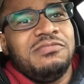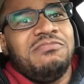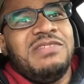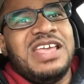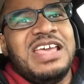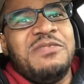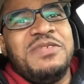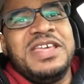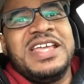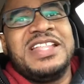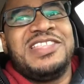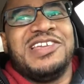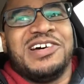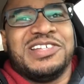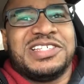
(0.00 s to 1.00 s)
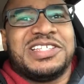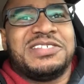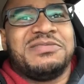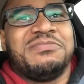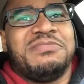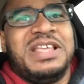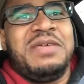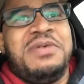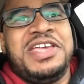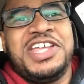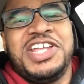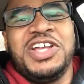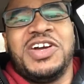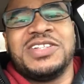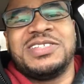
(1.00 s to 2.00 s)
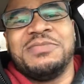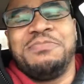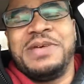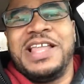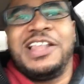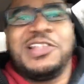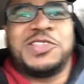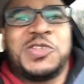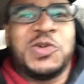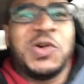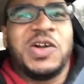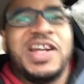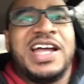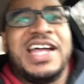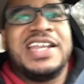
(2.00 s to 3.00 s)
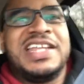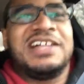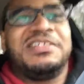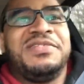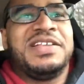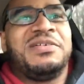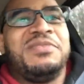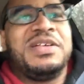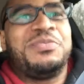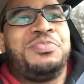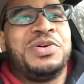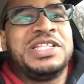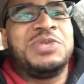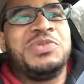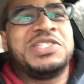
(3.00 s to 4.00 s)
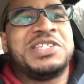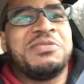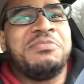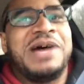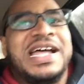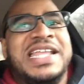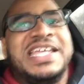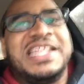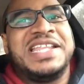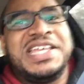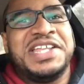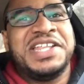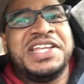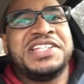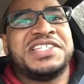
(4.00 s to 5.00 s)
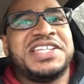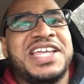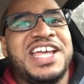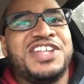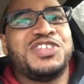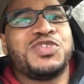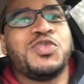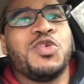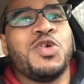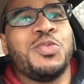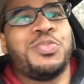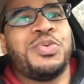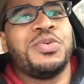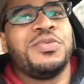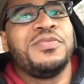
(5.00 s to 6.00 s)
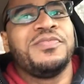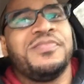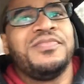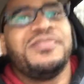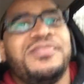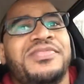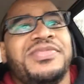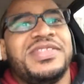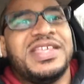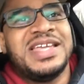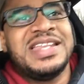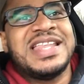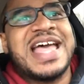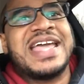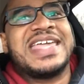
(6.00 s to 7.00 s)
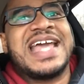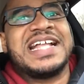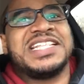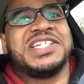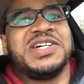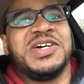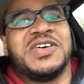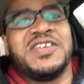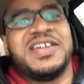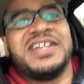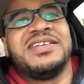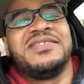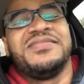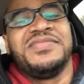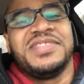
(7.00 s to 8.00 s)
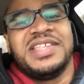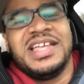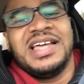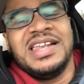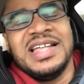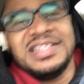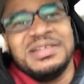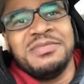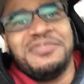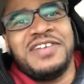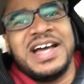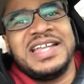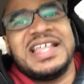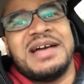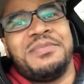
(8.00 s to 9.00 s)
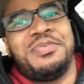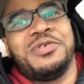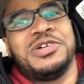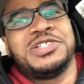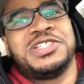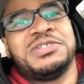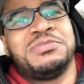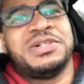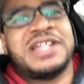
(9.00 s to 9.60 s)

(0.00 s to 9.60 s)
Maybe he does. Maybe he should go to Bellator and they'll put him with somebody in his age group, in that category, and let him fight that person.